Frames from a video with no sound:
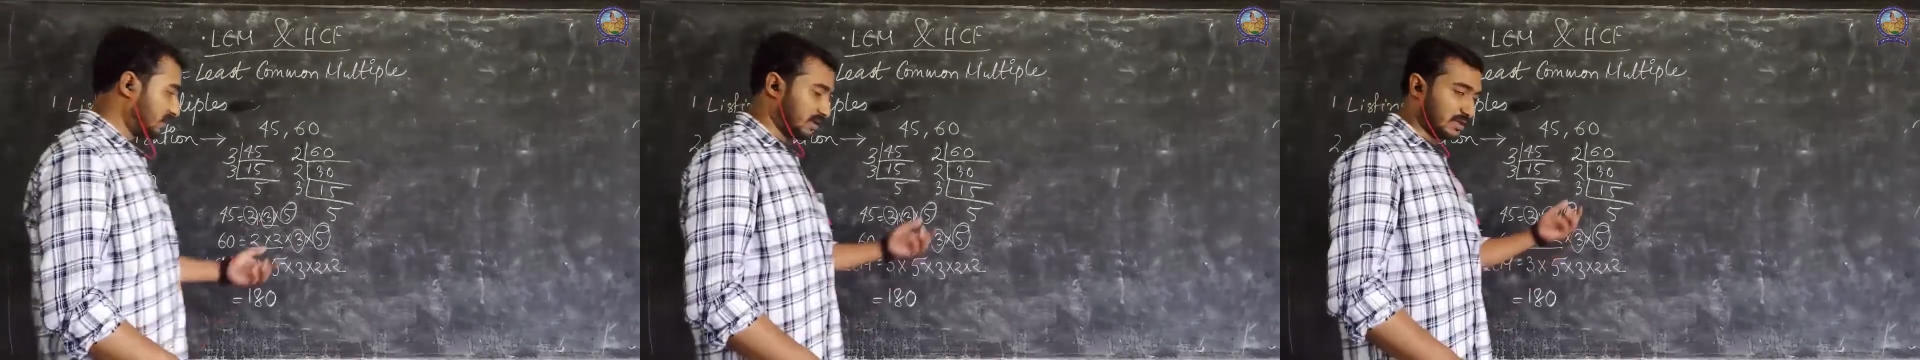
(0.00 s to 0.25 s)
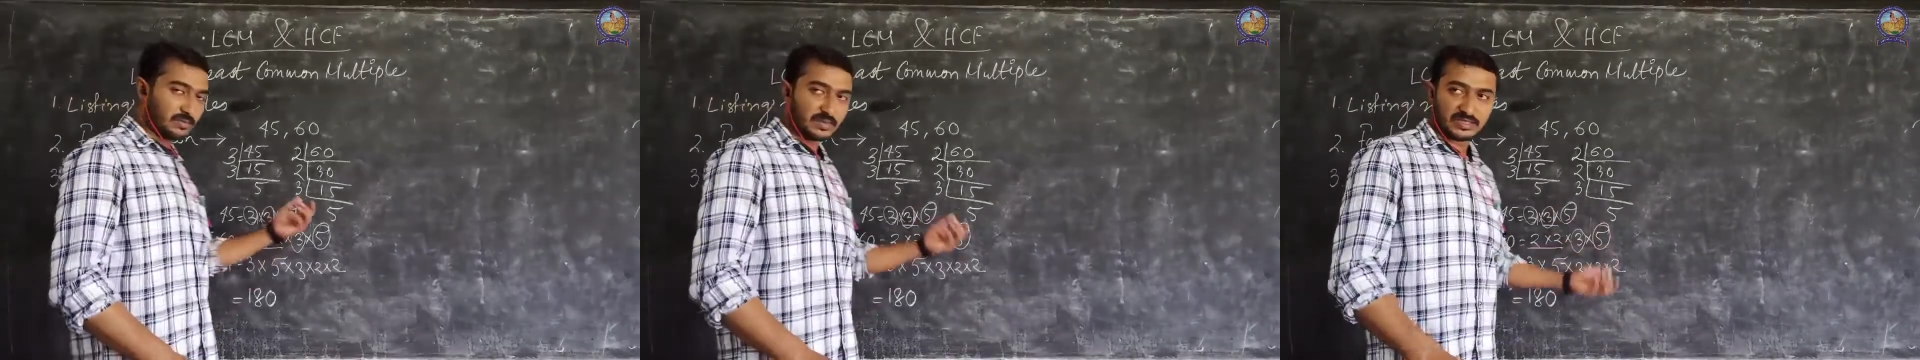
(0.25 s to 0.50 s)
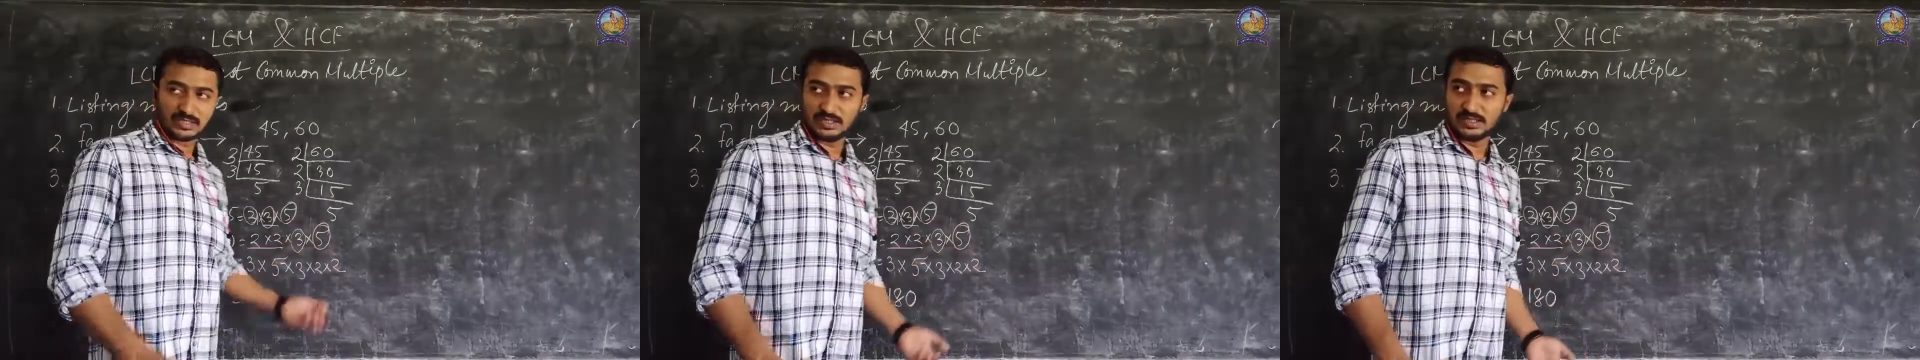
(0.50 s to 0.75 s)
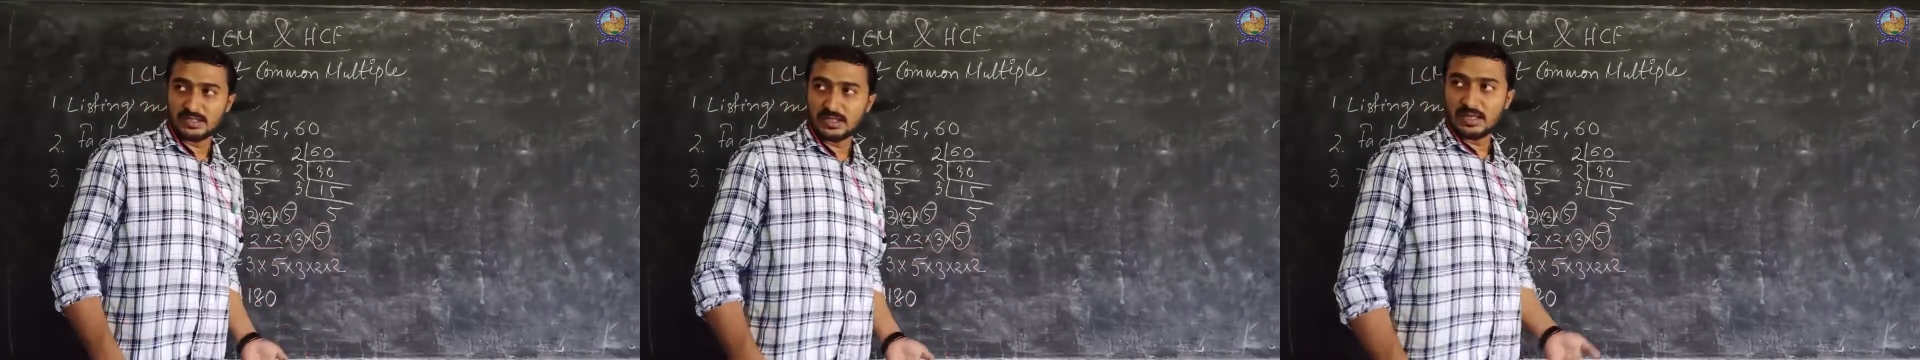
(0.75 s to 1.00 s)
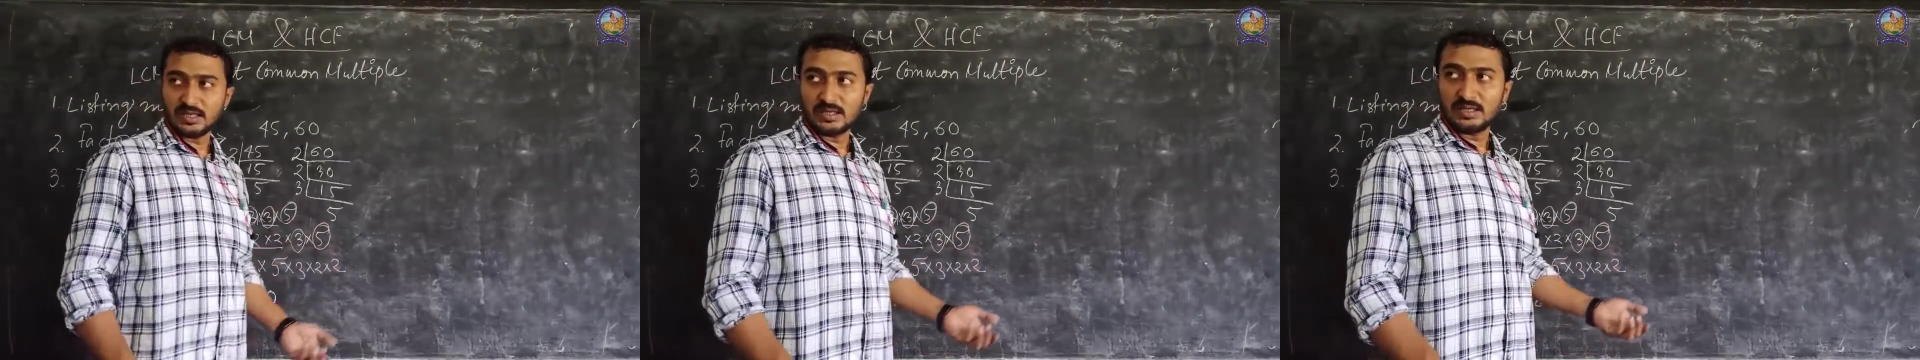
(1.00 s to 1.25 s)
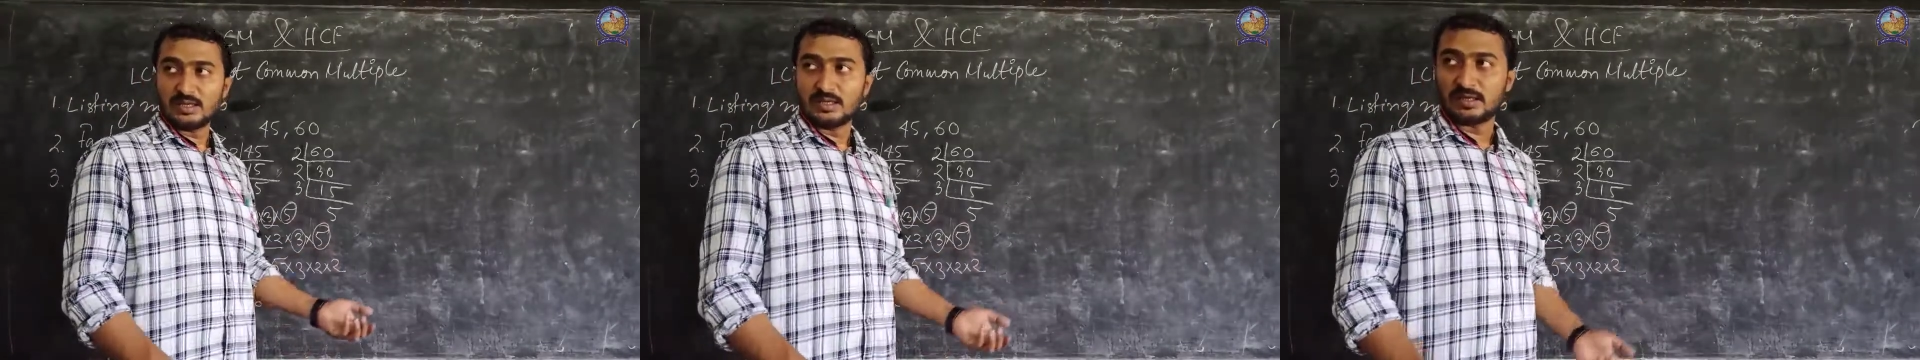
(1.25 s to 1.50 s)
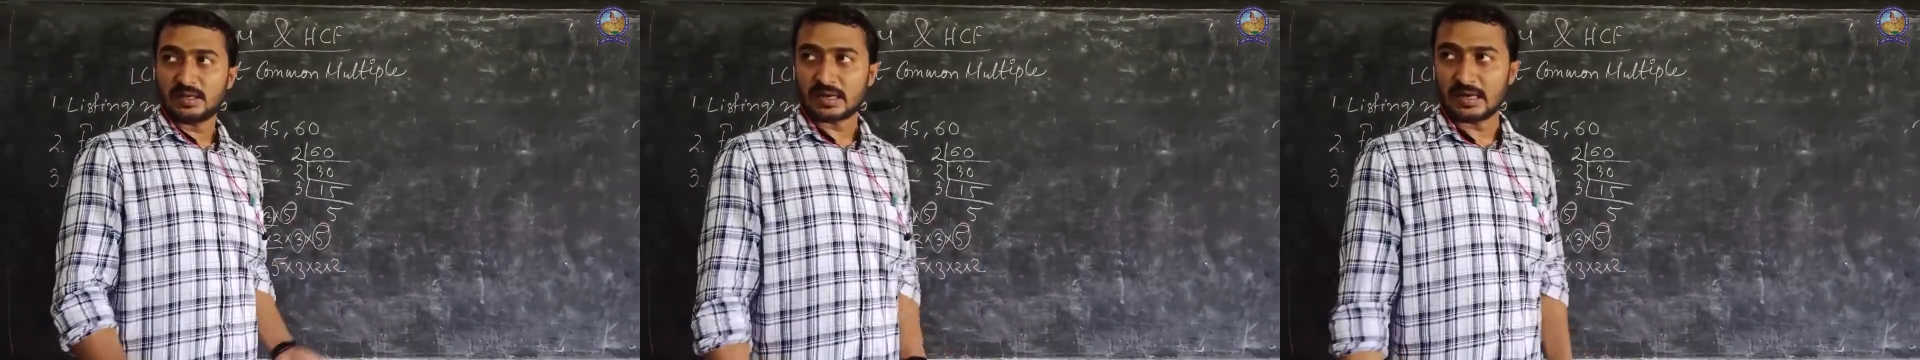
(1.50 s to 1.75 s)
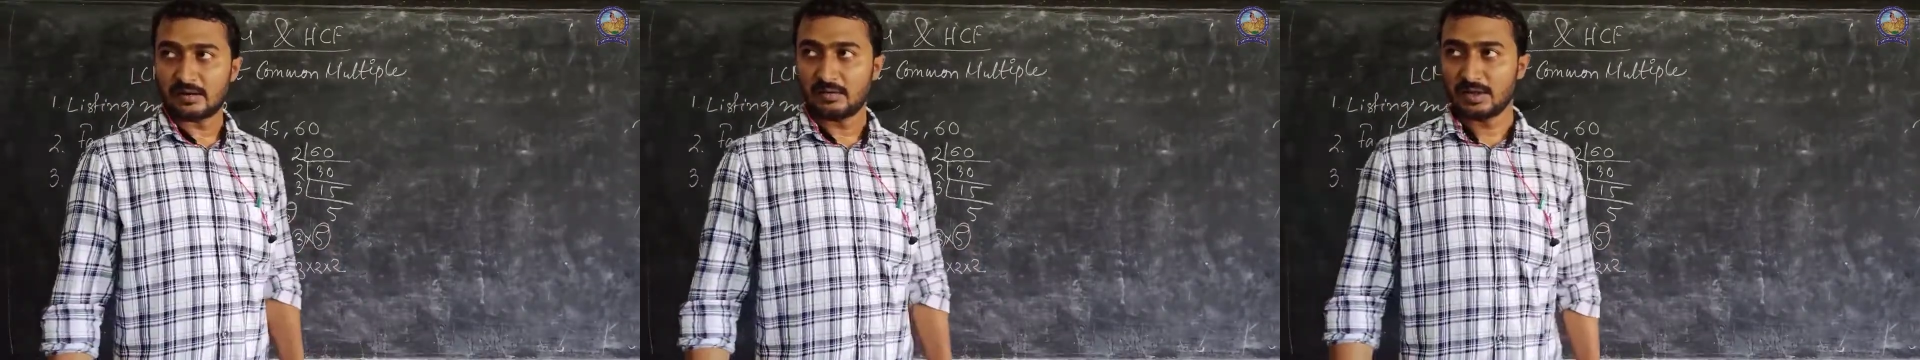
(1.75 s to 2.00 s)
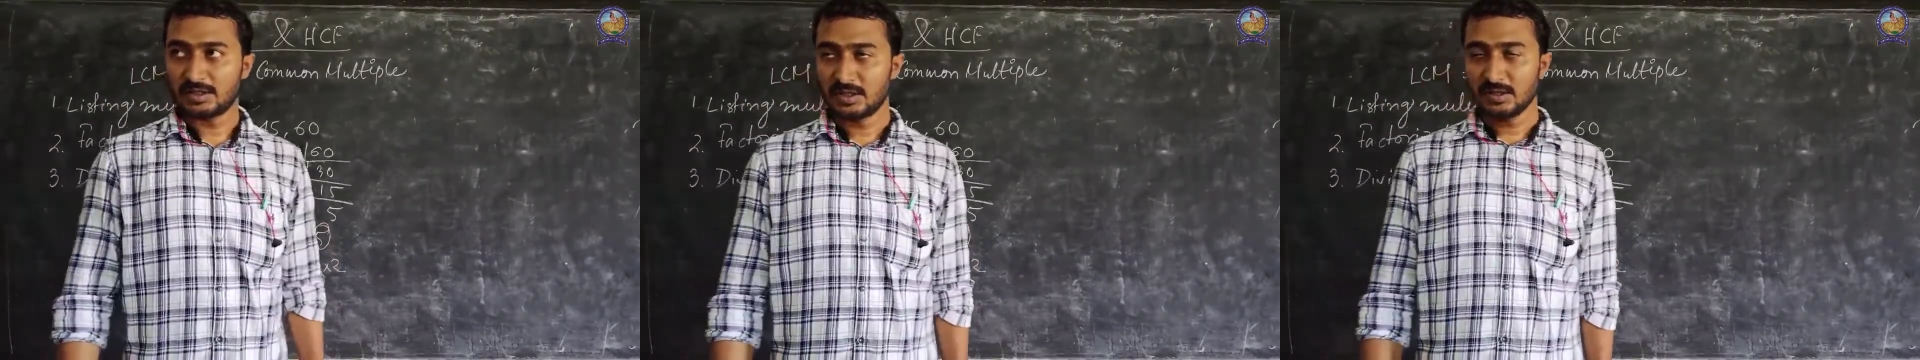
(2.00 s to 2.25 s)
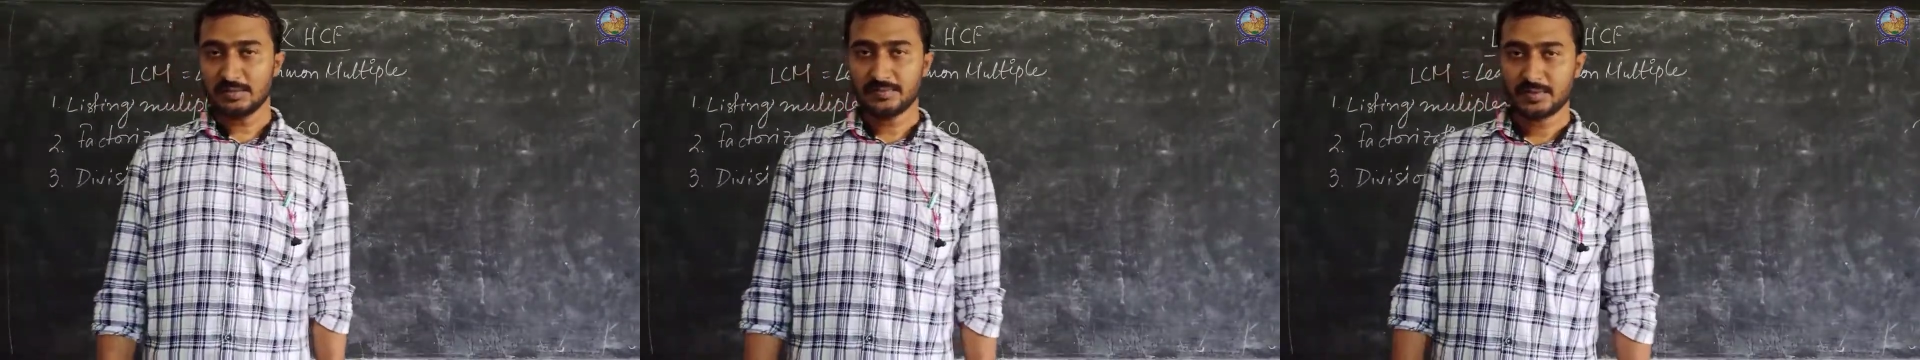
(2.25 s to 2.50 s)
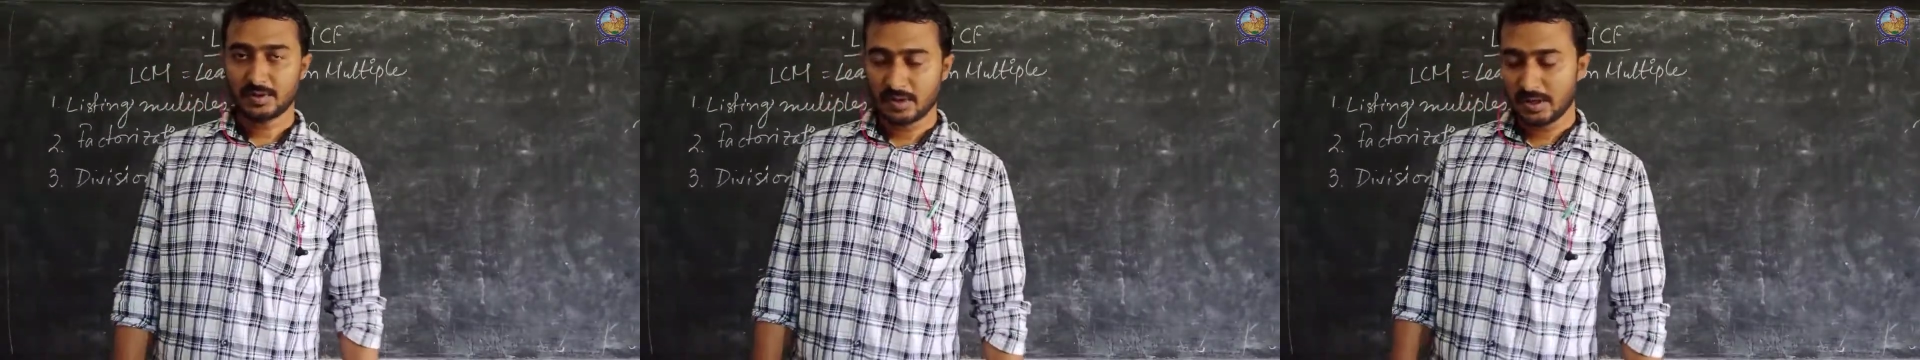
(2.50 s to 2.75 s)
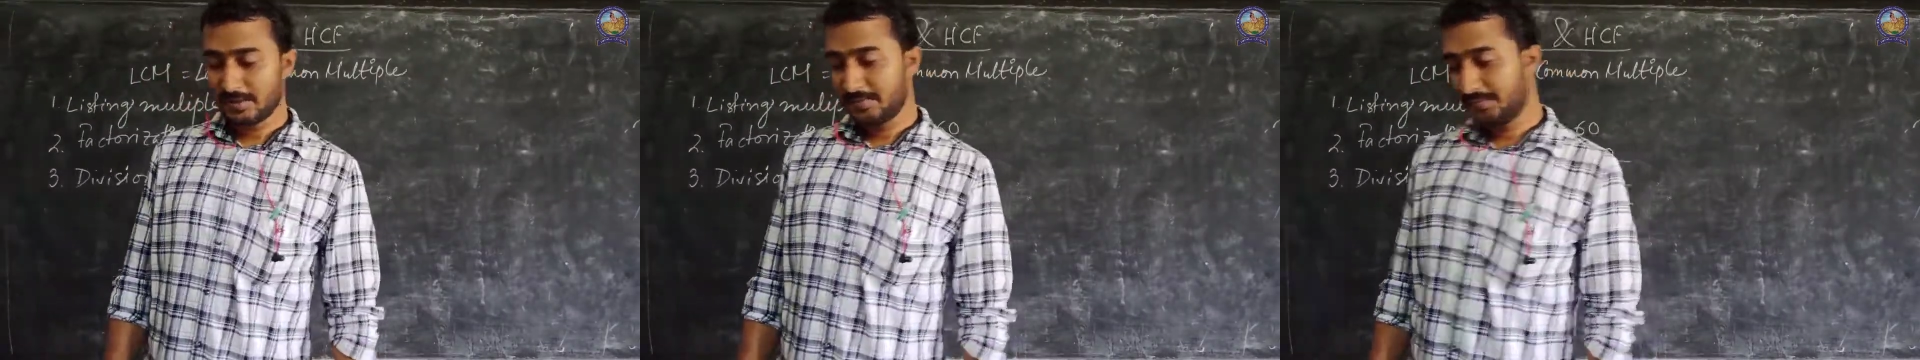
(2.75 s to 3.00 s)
very much easily the calculation. Okay.